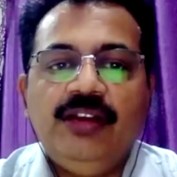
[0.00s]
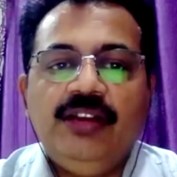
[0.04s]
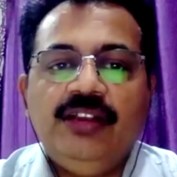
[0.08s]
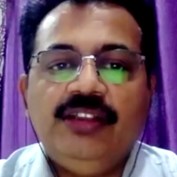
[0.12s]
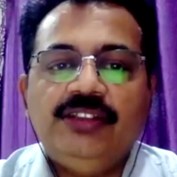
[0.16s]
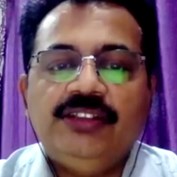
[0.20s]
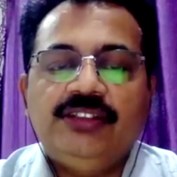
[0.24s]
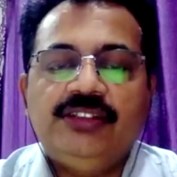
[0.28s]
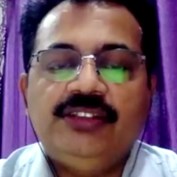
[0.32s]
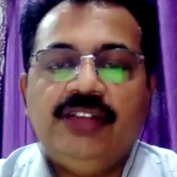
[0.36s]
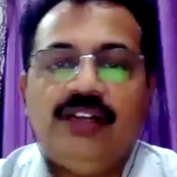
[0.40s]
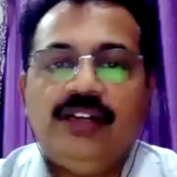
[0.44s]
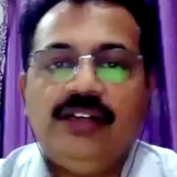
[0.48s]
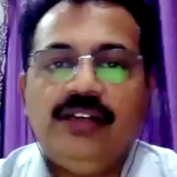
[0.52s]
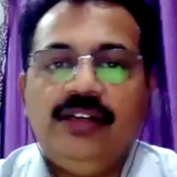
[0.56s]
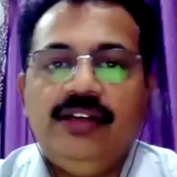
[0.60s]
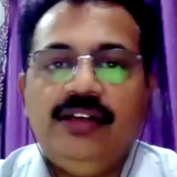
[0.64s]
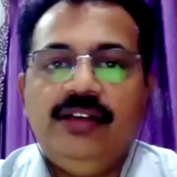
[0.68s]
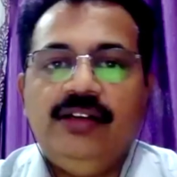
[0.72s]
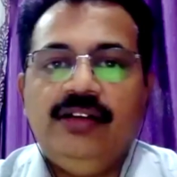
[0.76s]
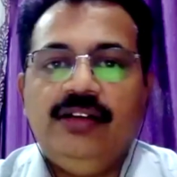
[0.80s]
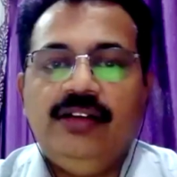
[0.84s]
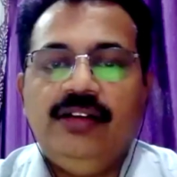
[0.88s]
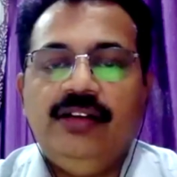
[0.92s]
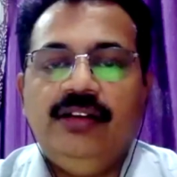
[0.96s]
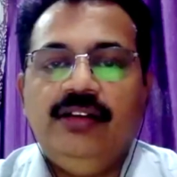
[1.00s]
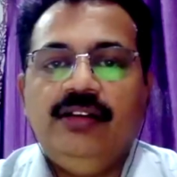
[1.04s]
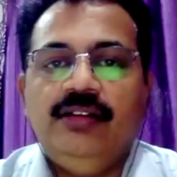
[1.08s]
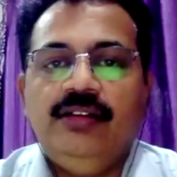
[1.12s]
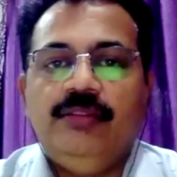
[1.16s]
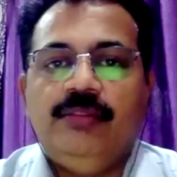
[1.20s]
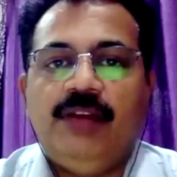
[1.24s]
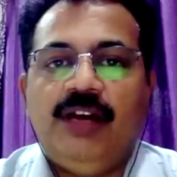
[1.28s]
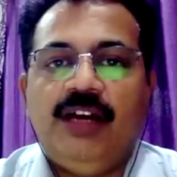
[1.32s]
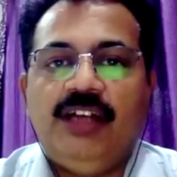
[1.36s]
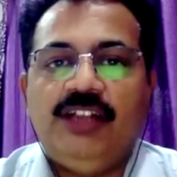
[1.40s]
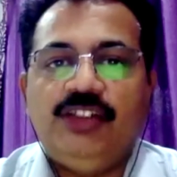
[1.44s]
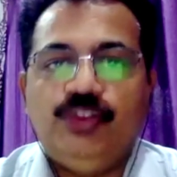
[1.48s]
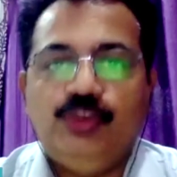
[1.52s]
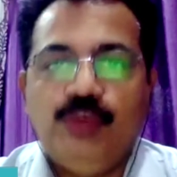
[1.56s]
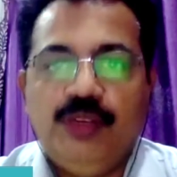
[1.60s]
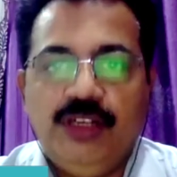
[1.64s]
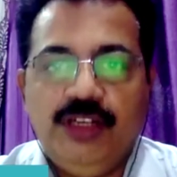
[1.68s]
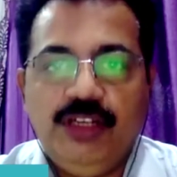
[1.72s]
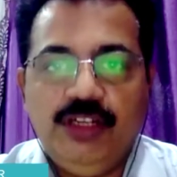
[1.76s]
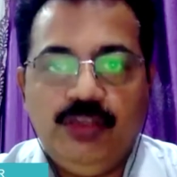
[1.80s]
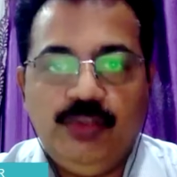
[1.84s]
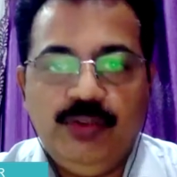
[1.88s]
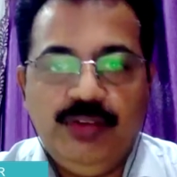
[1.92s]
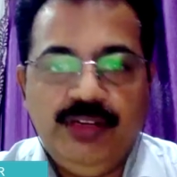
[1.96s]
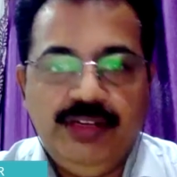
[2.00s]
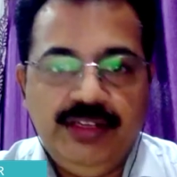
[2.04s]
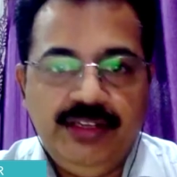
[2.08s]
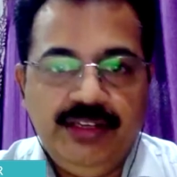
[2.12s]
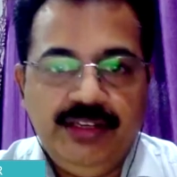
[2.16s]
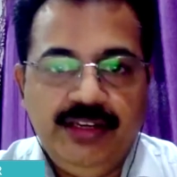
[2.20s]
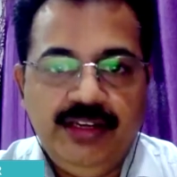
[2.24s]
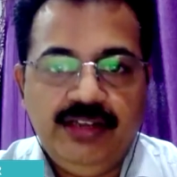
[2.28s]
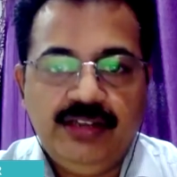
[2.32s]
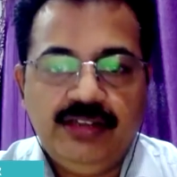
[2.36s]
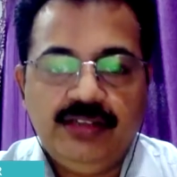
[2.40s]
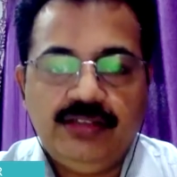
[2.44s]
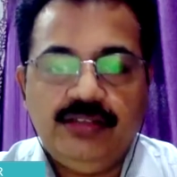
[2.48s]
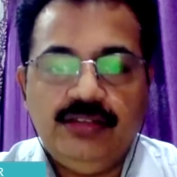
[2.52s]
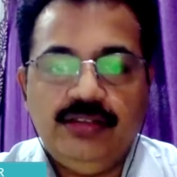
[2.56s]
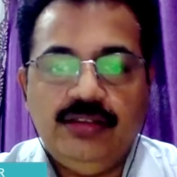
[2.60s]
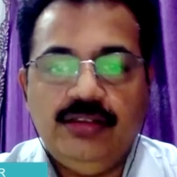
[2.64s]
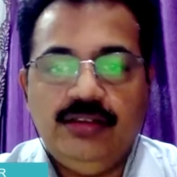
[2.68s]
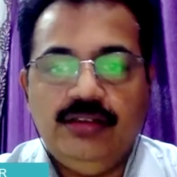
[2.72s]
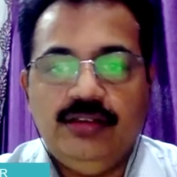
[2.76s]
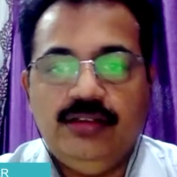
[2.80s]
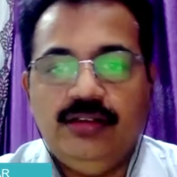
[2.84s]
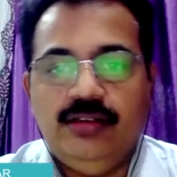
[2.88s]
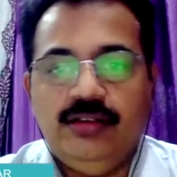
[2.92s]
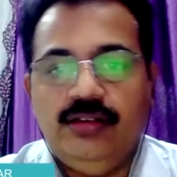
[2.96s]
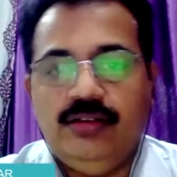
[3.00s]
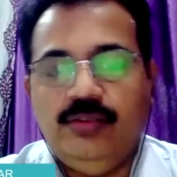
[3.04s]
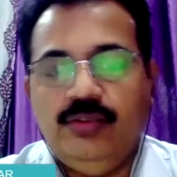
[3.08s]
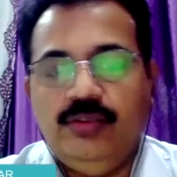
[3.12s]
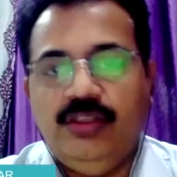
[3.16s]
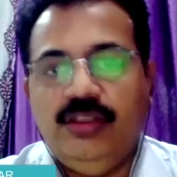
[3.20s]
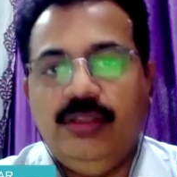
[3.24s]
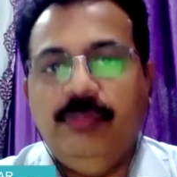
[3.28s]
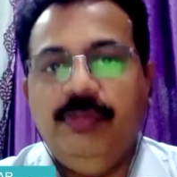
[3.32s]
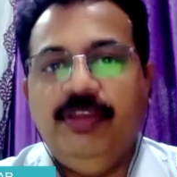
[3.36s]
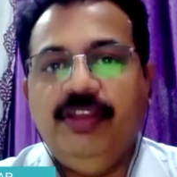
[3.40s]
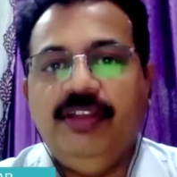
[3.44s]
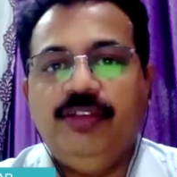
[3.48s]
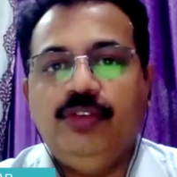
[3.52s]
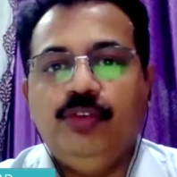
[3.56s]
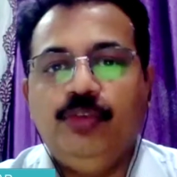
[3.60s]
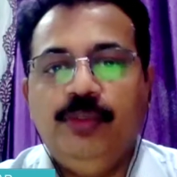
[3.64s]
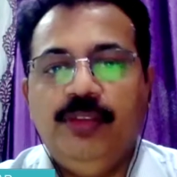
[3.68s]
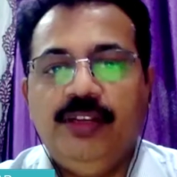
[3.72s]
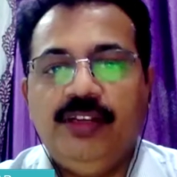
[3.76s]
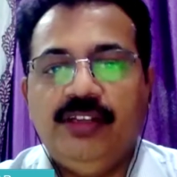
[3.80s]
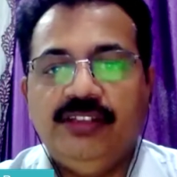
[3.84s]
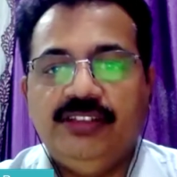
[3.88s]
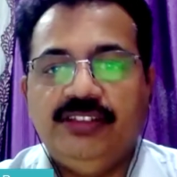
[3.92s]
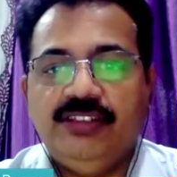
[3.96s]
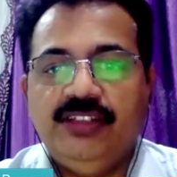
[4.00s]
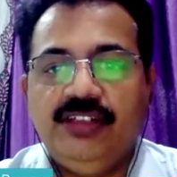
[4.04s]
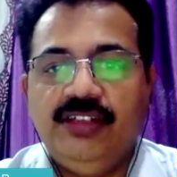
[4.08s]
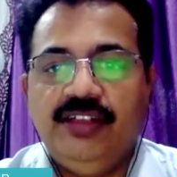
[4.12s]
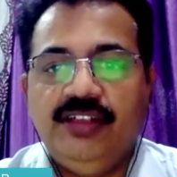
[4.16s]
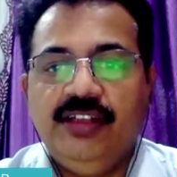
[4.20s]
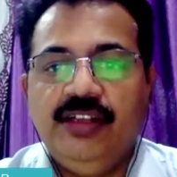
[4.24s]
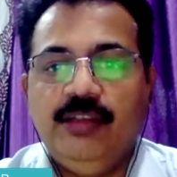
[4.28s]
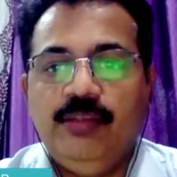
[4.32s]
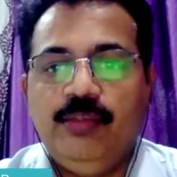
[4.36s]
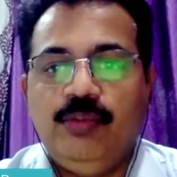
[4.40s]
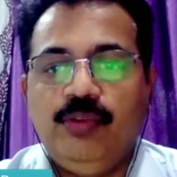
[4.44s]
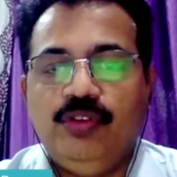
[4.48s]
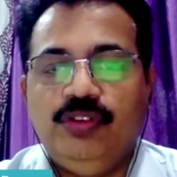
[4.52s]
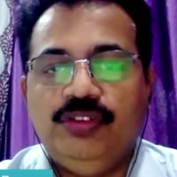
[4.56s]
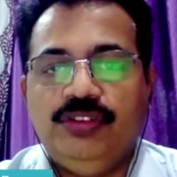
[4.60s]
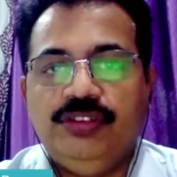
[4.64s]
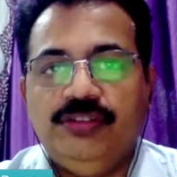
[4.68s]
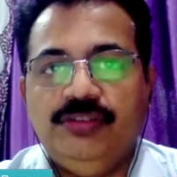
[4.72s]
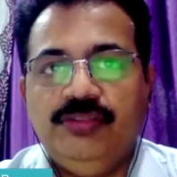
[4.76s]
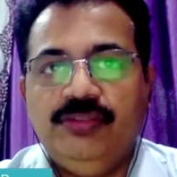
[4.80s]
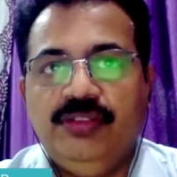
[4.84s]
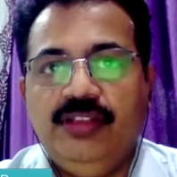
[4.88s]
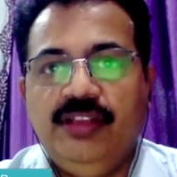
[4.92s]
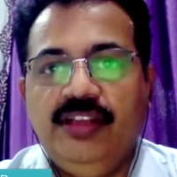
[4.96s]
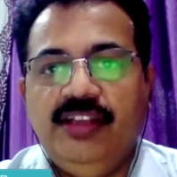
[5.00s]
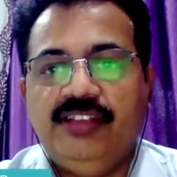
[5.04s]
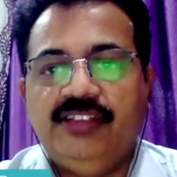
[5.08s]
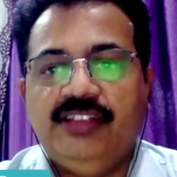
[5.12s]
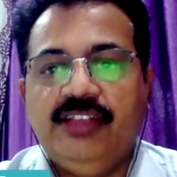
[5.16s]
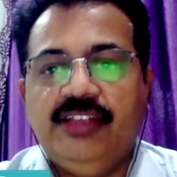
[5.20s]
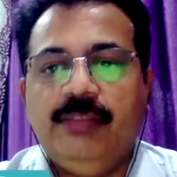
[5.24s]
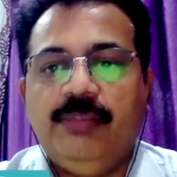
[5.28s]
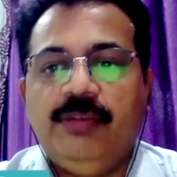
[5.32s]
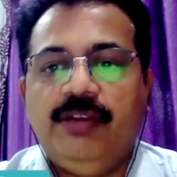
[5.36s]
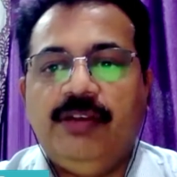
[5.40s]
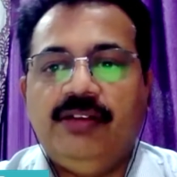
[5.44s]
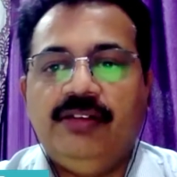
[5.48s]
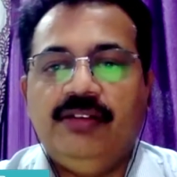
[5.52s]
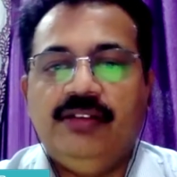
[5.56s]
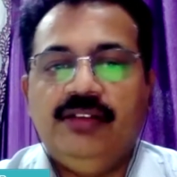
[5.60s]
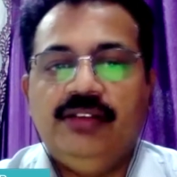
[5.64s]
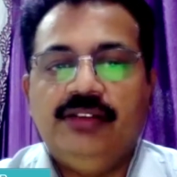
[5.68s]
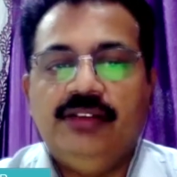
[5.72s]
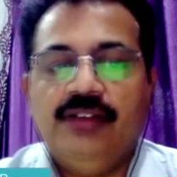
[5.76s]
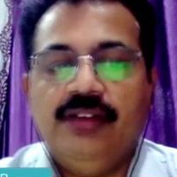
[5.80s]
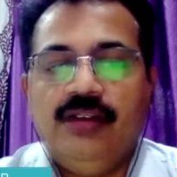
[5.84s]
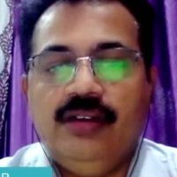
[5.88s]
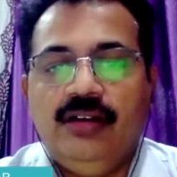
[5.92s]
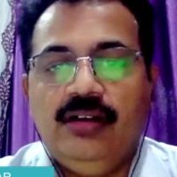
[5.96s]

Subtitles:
has started in March 2028 with the B2B consulting approach with the SI partners.